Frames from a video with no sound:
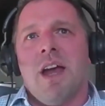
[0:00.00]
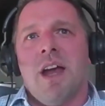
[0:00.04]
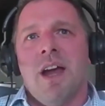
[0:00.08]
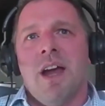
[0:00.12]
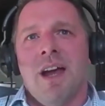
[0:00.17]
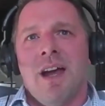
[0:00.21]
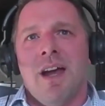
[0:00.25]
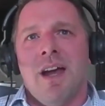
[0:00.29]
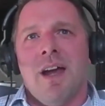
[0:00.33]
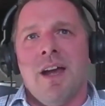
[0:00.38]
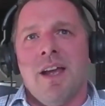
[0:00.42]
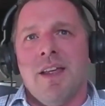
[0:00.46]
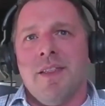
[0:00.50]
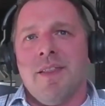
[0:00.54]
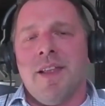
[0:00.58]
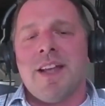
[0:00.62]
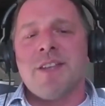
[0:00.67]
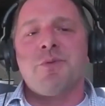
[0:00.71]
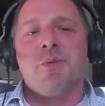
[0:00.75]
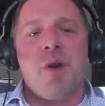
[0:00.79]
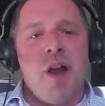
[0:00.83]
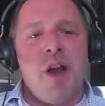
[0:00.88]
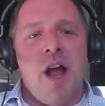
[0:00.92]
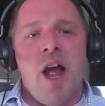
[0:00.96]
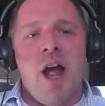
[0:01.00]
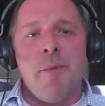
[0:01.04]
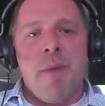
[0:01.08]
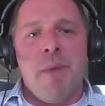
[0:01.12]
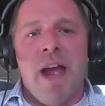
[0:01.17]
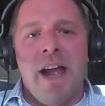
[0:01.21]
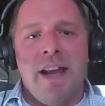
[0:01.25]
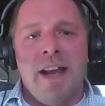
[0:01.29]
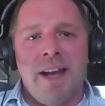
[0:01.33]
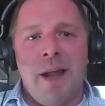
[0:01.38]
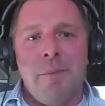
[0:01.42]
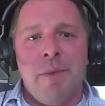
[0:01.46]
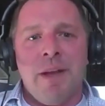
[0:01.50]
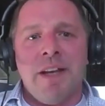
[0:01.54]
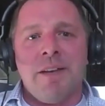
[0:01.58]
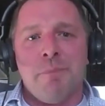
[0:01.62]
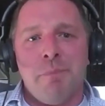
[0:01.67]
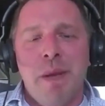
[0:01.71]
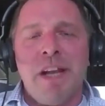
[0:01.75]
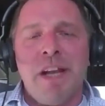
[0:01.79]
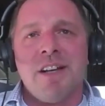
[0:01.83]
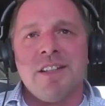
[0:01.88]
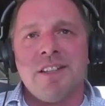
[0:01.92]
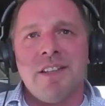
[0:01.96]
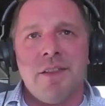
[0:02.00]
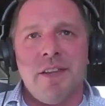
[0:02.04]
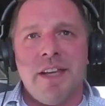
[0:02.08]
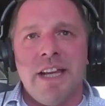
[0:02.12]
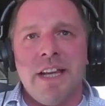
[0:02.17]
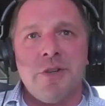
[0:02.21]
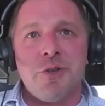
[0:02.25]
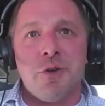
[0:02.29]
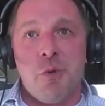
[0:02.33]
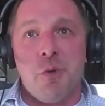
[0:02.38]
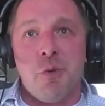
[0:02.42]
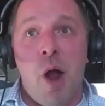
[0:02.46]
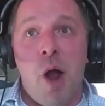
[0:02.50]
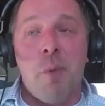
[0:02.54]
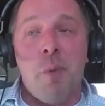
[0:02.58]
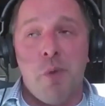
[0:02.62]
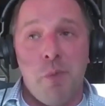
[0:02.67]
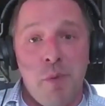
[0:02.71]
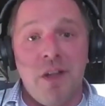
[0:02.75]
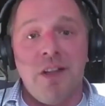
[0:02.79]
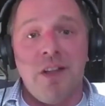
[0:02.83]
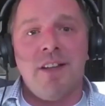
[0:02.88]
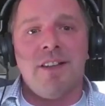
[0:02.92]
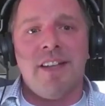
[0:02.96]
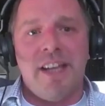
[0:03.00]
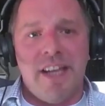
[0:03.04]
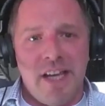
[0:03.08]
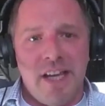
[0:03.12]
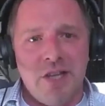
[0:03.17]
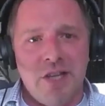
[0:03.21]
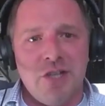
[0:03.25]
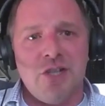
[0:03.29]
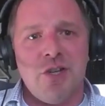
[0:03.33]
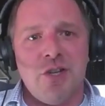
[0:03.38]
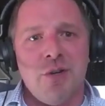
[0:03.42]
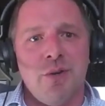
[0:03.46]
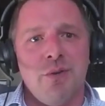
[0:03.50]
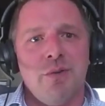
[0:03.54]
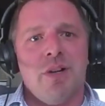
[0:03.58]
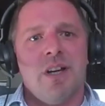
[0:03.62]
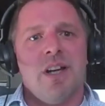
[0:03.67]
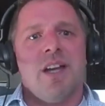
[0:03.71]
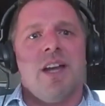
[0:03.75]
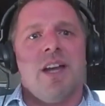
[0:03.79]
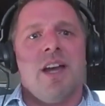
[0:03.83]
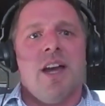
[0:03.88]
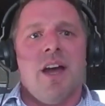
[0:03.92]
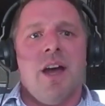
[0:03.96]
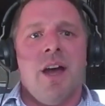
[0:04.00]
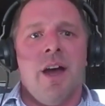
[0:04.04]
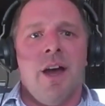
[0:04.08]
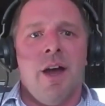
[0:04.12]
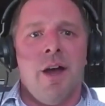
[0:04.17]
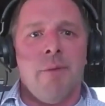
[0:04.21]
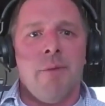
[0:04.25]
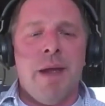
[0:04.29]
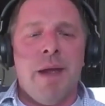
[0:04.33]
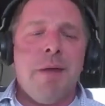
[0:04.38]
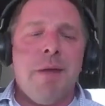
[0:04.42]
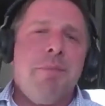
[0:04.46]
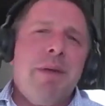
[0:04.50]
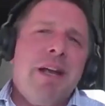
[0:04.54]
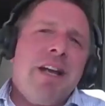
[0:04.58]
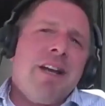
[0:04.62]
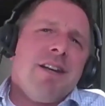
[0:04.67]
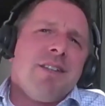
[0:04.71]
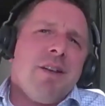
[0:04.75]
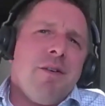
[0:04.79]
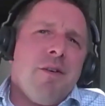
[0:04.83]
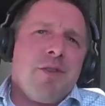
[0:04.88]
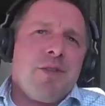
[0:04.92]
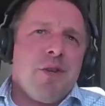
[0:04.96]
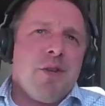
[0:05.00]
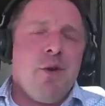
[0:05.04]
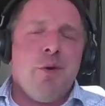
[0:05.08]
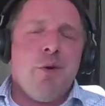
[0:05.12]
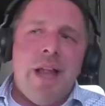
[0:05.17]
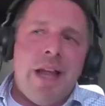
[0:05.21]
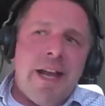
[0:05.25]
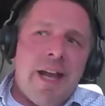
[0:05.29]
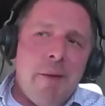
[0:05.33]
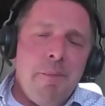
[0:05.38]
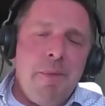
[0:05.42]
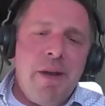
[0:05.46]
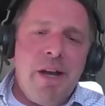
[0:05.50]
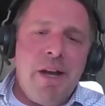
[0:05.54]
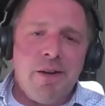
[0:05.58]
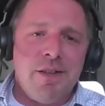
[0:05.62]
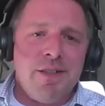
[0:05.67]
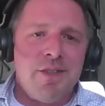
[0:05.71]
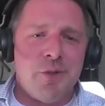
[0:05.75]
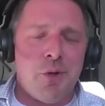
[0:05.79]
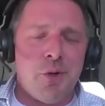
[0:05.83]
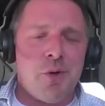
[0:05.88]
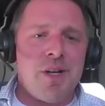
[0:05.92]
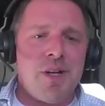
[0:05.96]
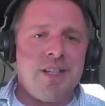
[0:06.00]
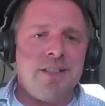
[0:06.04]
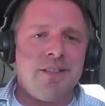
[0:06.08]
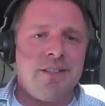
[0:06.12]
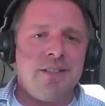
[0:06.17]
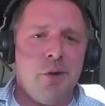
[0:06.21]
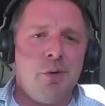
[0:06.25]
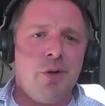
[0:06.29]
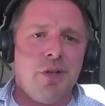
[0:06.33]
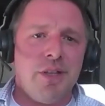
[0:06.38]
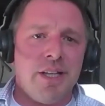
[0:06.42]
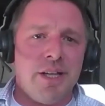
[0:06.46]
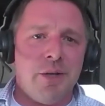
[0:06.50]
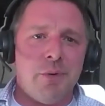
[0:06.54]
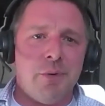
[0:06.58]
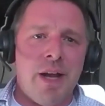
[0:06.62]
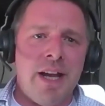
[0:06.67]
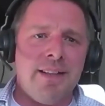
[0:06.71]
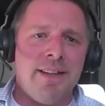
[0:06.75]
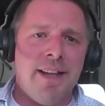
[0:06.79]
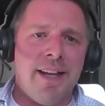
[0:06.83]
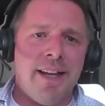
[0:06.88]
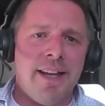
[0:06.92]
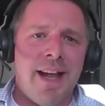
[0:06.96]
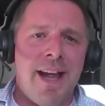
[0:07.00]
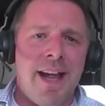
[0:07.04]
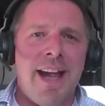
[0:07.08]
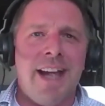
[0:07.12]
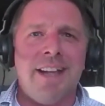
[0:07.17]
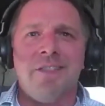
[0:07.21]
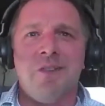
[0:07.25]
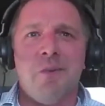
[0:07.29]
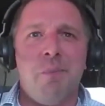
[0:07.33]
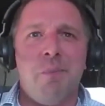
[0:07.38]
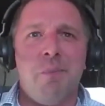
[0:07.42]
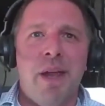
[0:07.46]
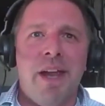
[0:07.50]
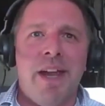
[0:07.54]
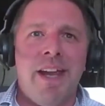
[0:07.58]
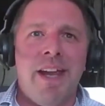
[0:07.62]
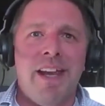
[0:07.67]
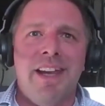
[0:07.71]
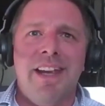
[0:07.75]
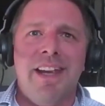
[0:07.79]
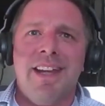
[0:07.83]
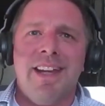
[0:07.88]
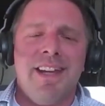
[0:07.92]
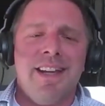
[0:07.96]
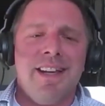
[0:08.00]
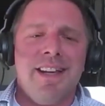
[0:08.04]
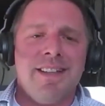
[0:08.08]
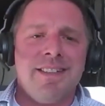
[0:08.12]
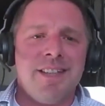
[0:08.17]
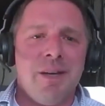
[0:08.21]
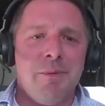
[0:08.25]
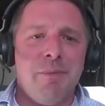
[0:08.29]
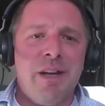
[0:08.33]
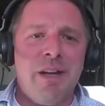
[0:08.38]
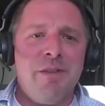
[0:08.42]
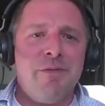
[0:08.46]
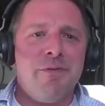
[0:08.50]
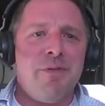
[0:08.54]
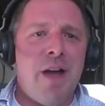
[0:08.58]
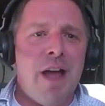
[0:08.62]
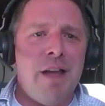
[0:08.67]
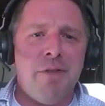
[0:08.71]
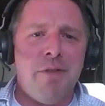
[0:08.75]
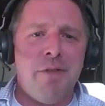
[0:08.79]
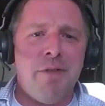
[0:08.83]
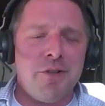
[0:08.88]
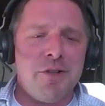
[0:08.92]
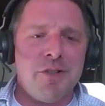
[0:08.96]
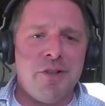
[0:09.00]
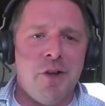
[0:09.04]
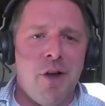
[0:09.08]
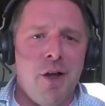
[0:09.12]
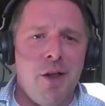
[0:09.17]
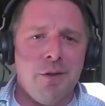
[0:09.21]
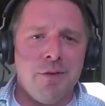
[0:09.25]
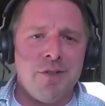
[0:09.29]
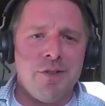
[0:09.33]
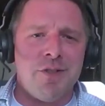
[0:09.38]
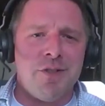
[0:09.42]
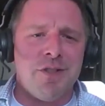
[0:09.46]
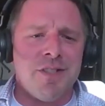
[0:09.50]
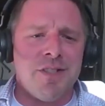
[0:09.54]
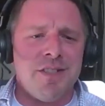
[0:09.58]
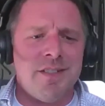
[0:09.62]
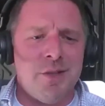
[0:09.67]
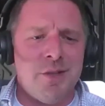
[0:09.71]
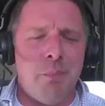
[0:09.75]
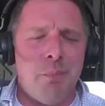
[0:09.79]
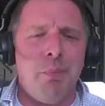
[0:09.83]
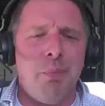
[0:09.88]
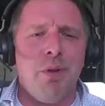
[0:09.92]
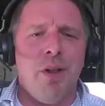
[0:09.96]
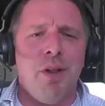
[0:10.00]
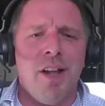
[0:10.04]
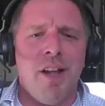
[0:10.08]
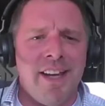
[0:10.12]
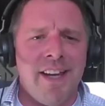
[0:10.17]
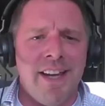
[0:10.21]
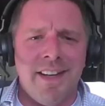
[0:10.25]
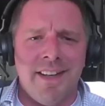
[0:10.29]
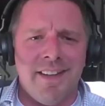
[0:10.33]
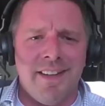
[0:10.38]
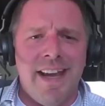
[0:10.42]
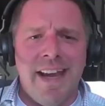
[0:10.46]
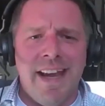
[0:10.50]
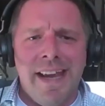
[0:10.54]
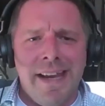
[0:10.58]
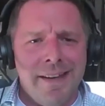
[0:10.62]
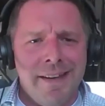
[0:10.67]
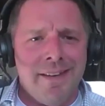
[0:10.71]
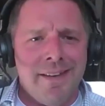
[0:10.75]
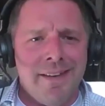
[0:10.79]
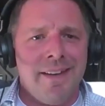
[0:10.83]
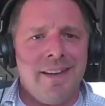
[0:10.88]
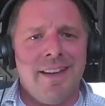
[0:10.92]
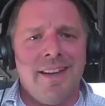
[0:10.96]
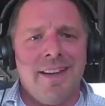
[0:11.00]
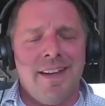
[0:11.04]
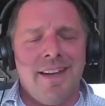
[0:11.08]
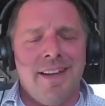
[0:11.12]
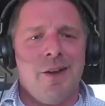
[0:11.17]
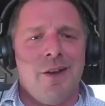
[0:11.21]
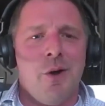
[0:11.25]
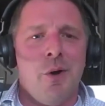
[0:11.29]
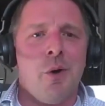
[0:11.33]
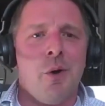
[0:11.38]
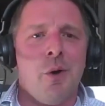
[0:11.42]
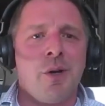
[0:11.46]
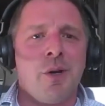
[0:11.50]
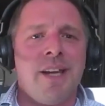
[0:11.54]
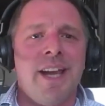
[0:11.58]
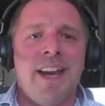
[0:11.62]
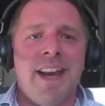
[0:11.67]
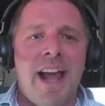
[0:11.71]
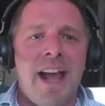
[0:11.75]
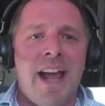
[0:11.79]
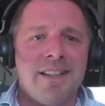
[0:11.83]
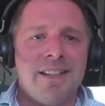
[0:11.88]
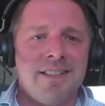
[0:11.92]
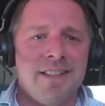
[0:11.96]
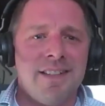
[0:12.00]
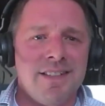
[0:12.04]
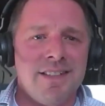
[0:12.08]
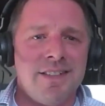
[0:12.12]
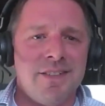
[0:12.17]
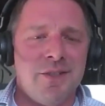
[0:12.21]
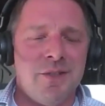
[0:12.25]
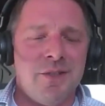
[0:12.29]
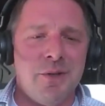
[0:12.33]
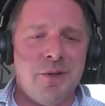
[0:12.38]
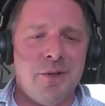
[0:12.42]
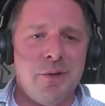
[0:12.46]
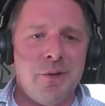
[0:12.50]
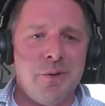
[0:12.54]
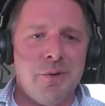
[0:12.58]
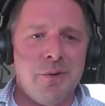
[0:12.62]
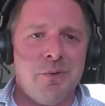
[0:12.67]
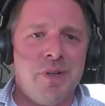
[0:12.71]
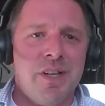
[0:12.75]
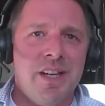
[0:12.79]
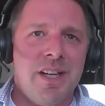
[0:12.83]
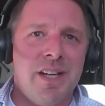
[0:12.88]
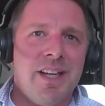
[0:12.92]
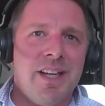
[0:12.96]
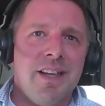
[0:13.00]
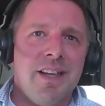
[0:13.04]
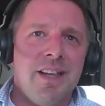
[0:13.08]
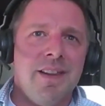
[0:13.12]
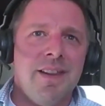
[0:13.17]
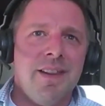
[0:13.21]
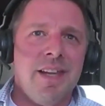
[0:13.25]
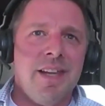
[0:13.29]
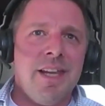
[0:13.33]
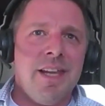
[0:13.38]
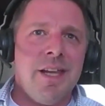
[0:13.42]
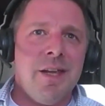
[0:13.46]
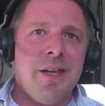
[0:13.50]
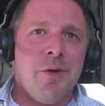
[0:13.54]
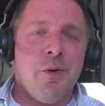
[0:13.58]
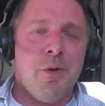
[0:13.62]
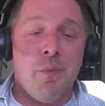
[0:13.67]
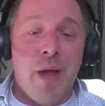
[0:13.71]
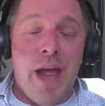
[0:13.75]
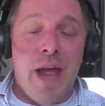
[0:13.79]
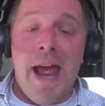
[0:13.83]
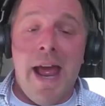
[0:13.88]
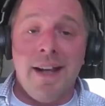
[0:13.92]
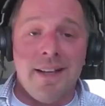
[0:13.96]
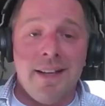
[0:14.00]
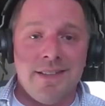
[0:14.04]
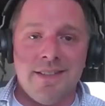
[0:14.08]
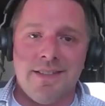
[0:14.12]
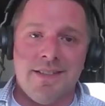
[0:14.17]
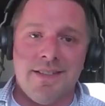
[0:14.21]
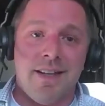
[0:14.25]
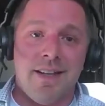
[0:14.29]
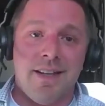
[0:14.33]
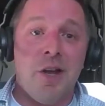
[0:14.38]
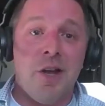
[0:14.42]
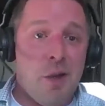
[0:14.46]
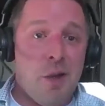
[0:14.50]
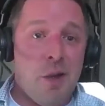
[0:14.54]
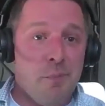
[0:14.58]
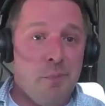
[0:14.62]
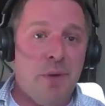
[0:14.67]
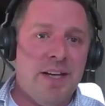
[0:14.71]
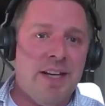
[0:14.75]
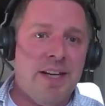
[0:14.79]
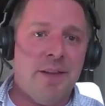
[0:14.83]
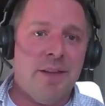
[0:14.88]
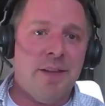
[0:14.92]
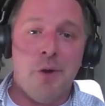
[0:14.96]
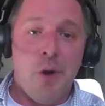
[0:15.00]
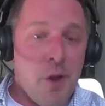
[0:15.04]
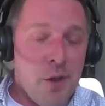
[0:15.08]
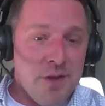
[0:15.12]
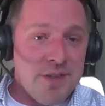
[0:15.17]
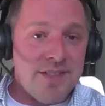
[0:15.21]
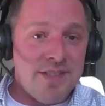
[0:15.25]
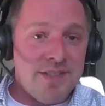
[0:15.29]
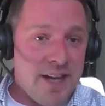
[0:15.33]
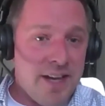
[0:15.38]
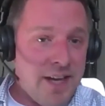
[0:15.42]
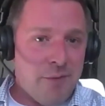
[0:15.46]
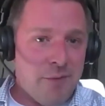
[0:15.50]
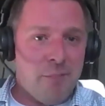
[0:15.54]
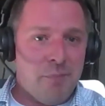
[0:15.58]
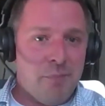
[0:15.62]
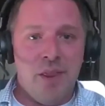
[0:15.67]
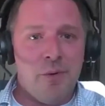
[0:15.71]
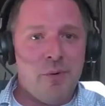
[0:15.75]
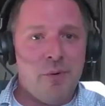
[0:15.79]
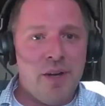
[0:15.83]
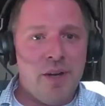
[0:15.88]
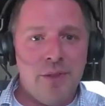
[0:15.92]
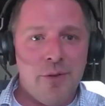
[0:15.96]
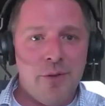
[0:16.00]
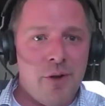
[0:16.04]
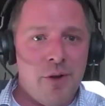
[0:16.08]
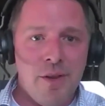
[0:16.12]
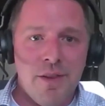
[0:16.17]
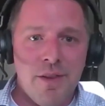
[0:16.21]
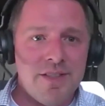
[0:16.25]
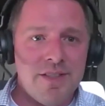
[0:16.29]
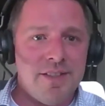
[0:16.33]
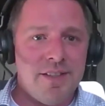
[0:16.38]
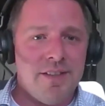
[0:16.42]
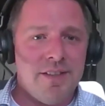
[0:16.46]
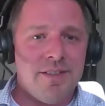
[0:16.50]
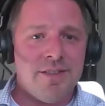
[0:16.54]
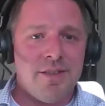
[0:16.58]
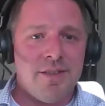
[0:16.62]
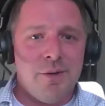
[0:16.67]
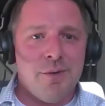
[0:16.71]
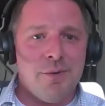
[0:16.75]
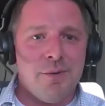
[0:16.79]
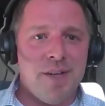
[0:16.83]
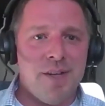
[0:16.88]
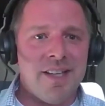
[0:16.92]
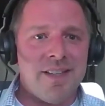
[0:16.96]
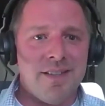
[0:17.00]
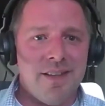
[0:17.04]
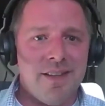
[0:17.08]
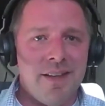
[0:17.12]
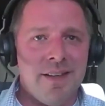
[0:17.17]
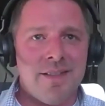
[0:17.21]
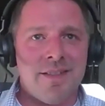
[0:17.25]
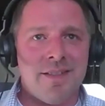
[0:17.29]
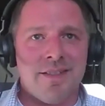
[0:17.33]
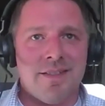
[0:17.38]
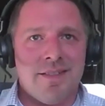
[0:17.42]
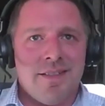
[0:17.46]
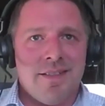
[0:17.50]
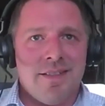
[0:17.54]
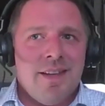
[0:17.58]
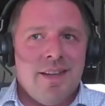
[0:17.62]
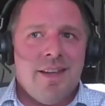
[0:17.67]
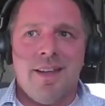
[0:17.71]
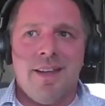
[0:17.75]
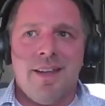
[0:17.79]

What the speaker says: I'm at. I mean, because of the interoperability issue, and because also, like, I'm hearing stories locally, right? Like, I had to pay somebody $500 just to plug it in or get access to the X company. They're all the same, by the way. They're all the same. So it's.